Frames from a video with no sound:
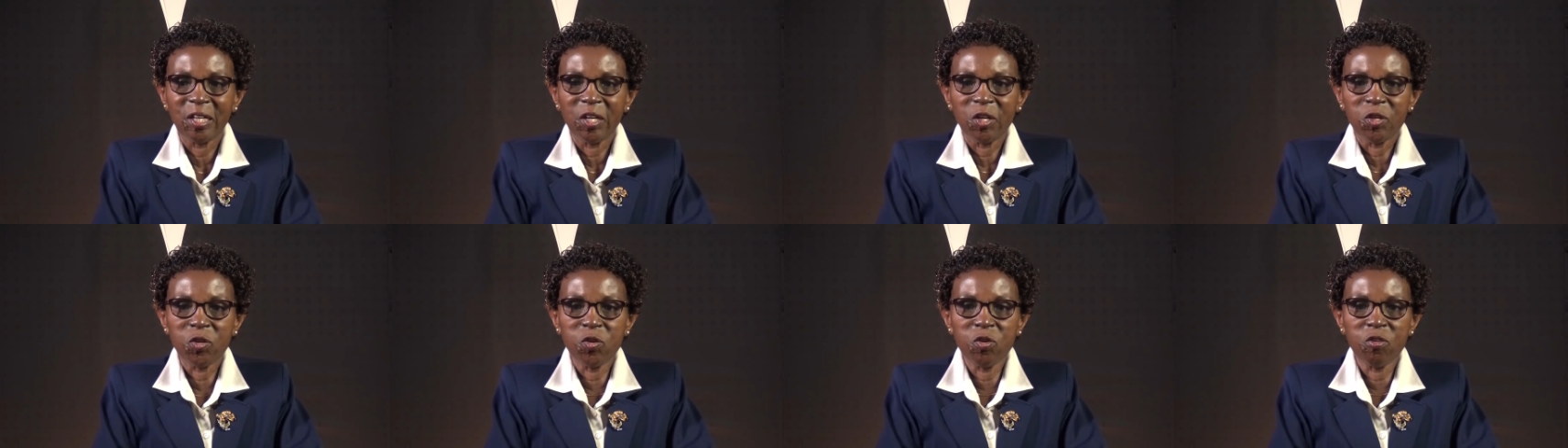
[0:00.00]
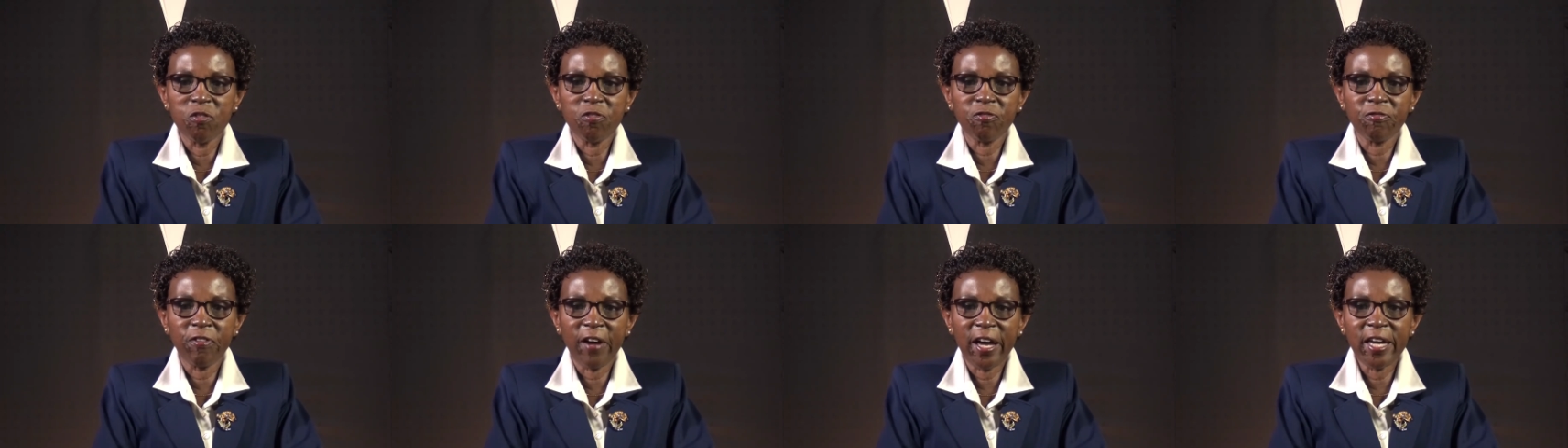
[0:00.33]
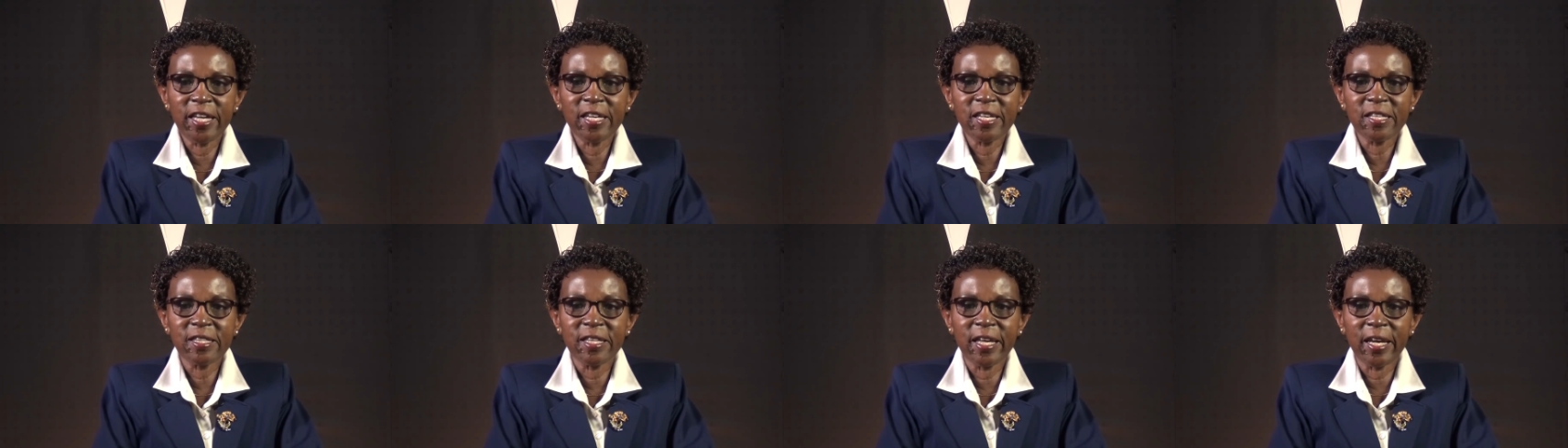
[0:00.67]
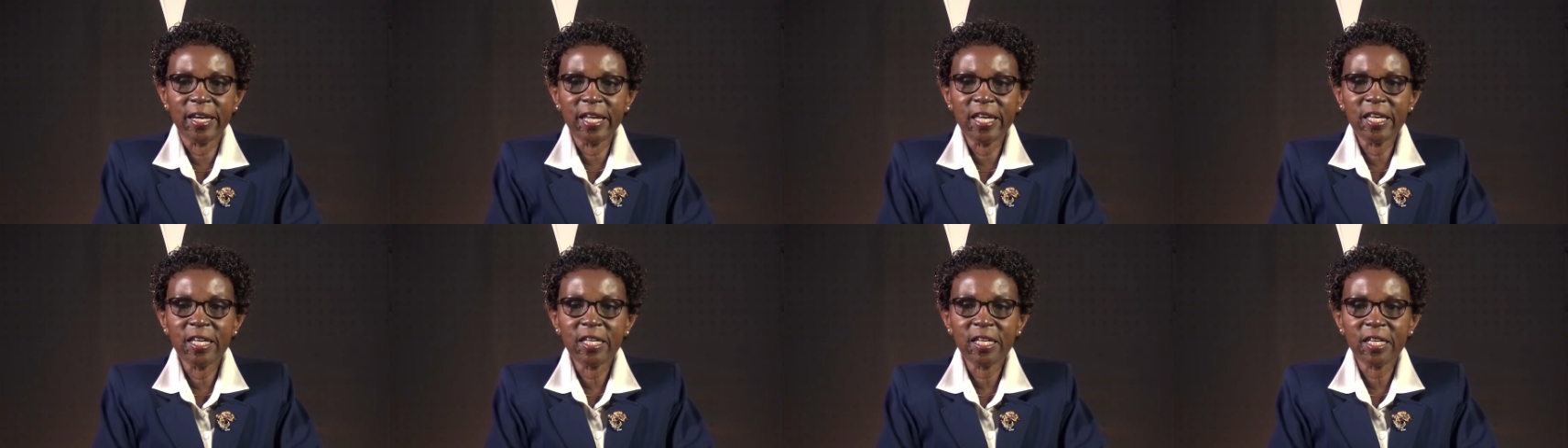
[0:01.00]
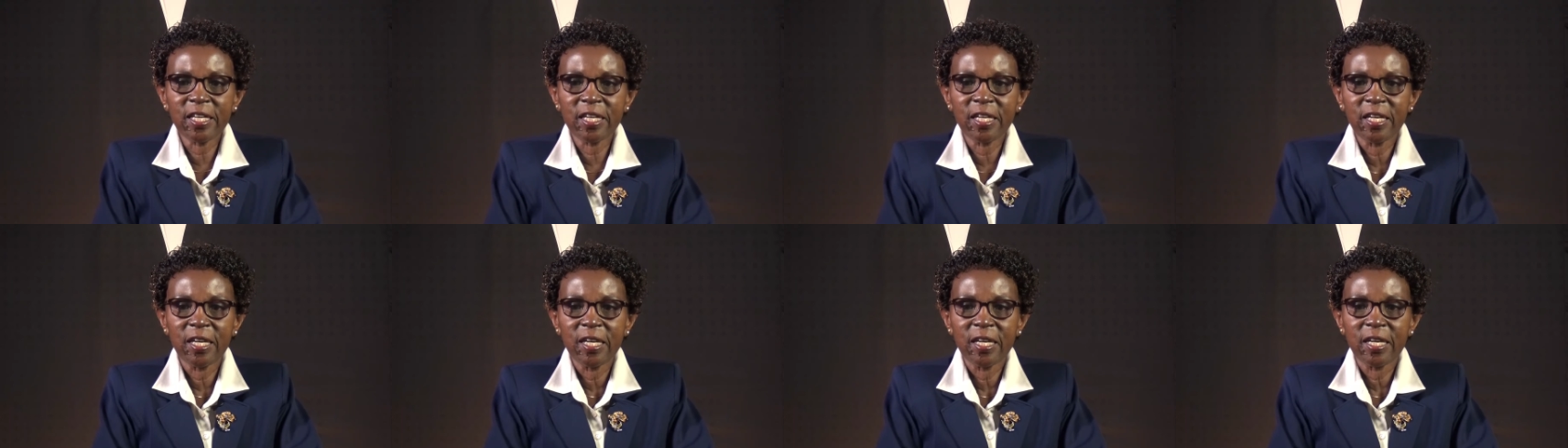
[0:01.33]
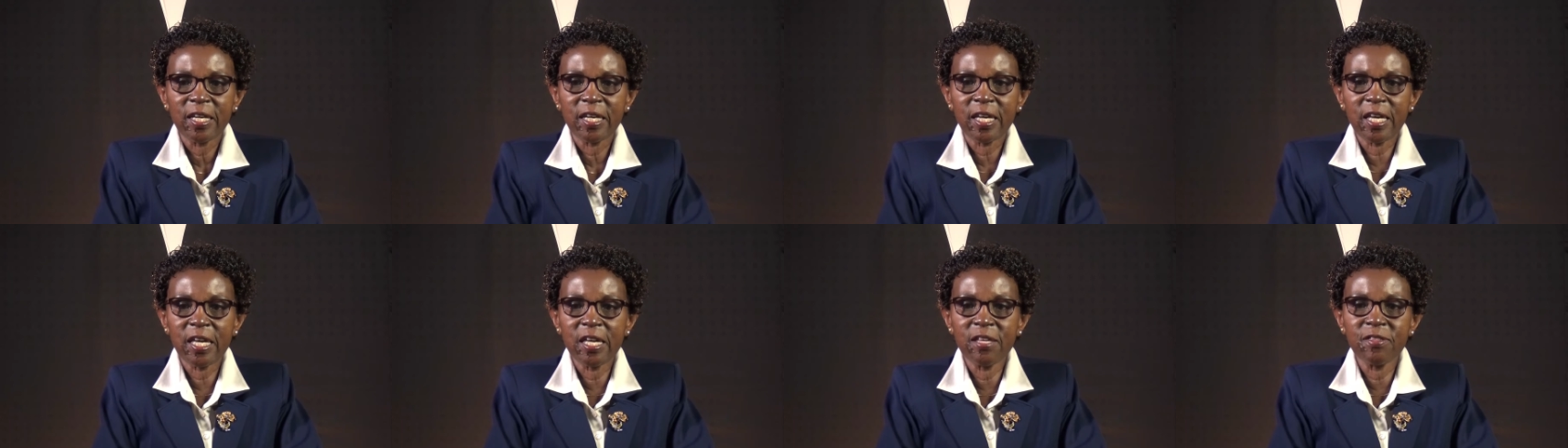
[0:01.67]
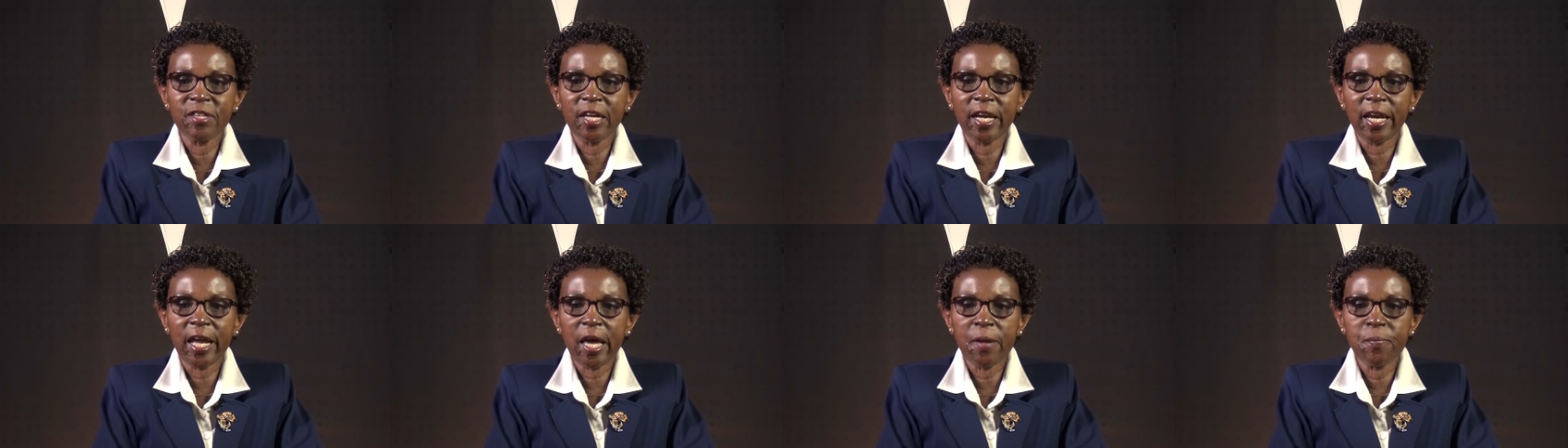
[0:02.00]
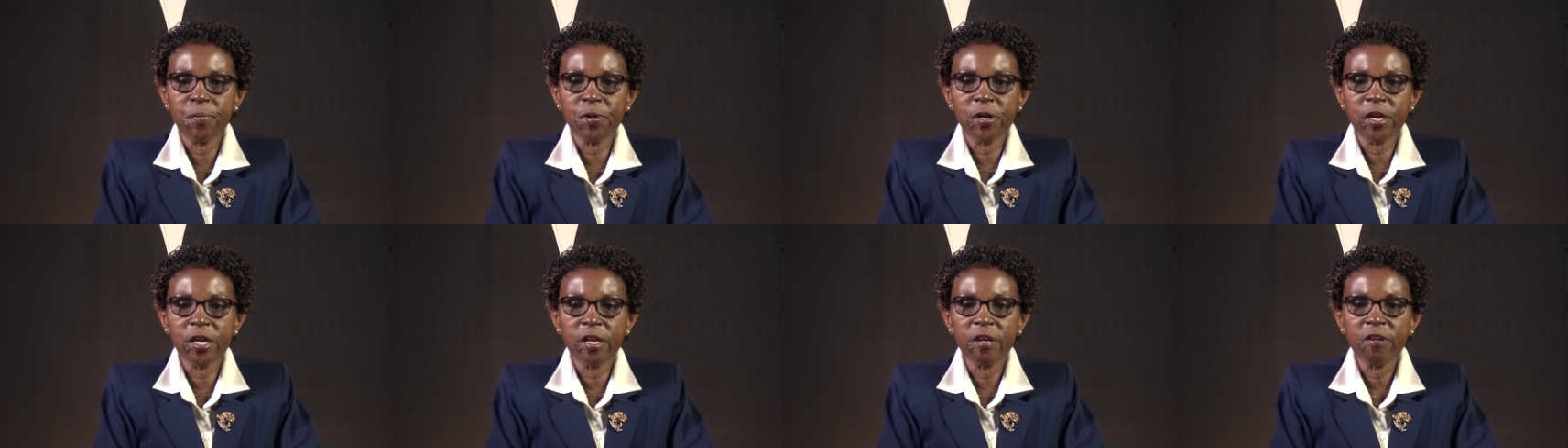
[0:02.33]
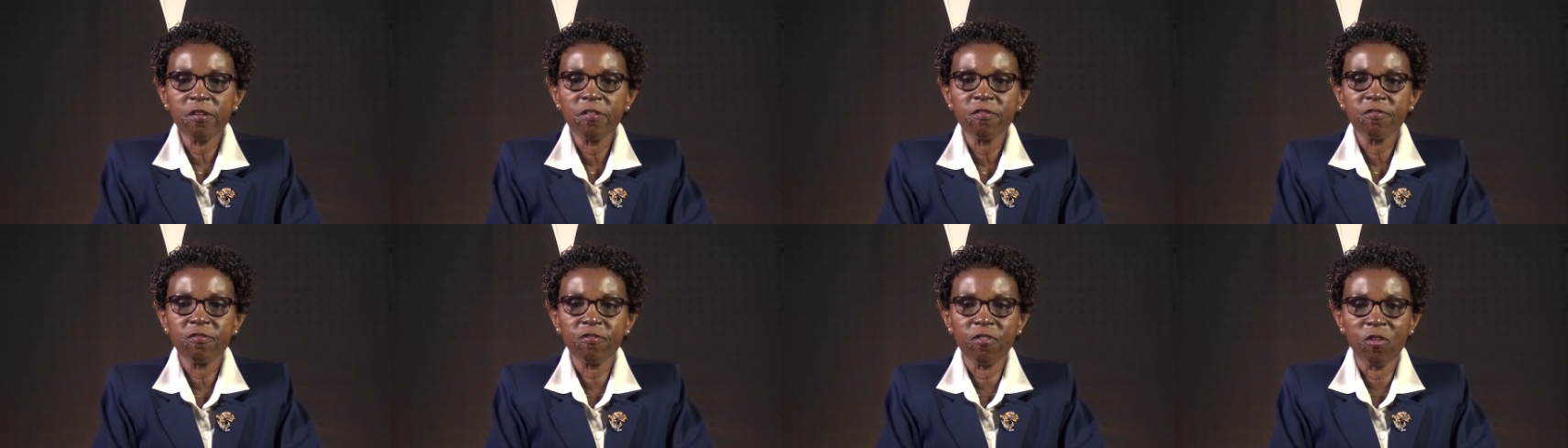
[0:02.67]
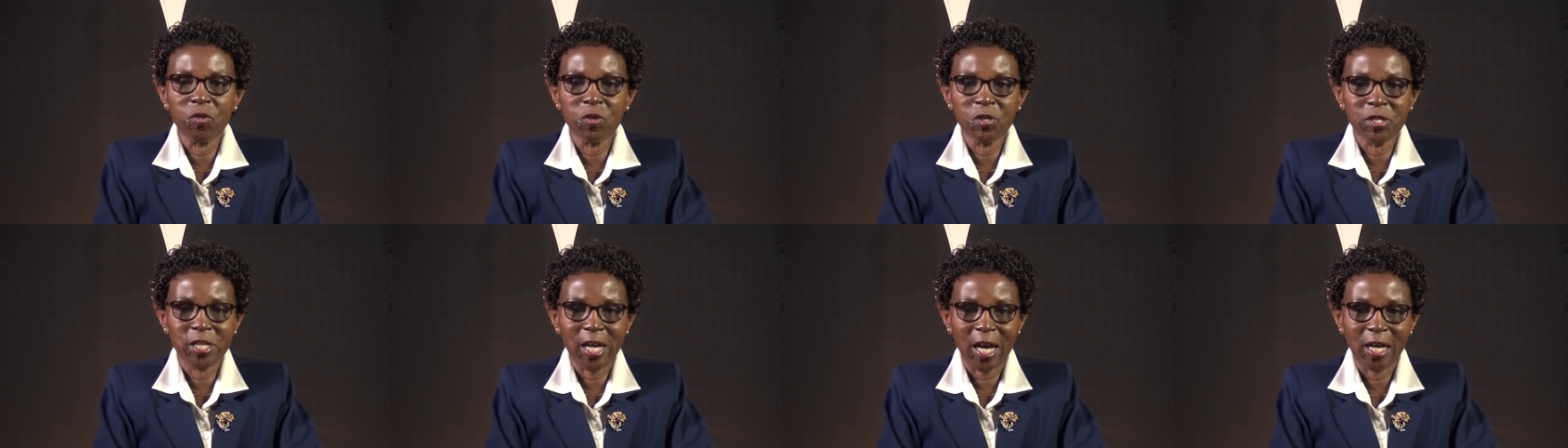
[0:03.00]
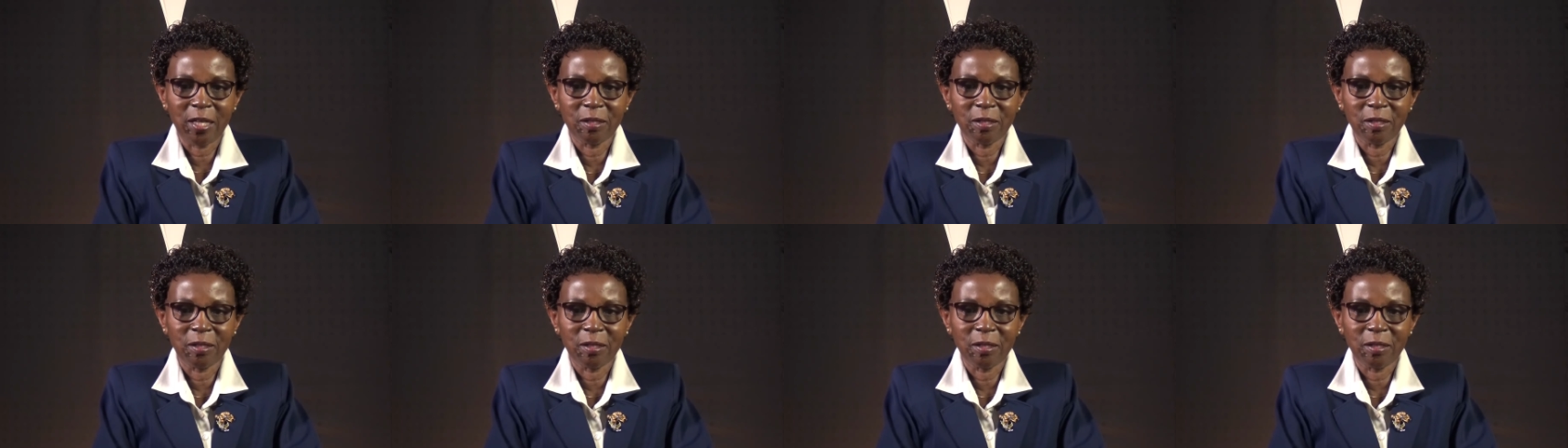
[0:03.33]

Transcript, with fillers: You'll find the link in the library folder.